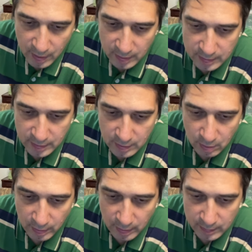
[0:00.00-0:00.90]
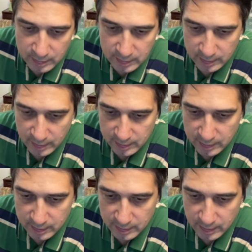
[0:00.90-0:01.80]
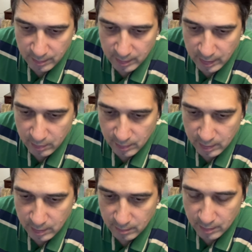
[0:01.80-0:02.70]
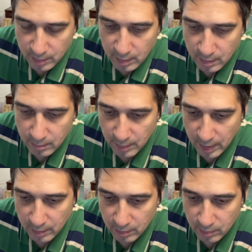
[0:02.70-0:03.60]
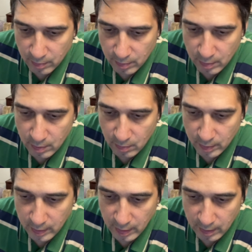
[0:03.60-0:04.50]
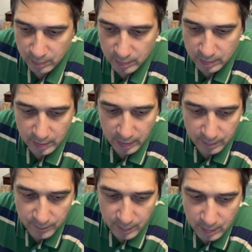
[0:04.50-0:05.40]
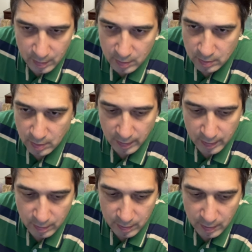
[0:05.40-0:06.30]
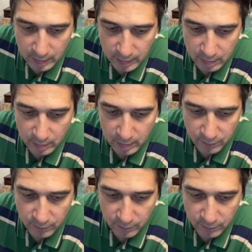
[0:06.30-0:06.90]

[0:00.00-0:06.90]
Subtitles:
I see no errors, nothing. It just says, I'll welcome back. What can I help you with today? So now I know that I can go ahead and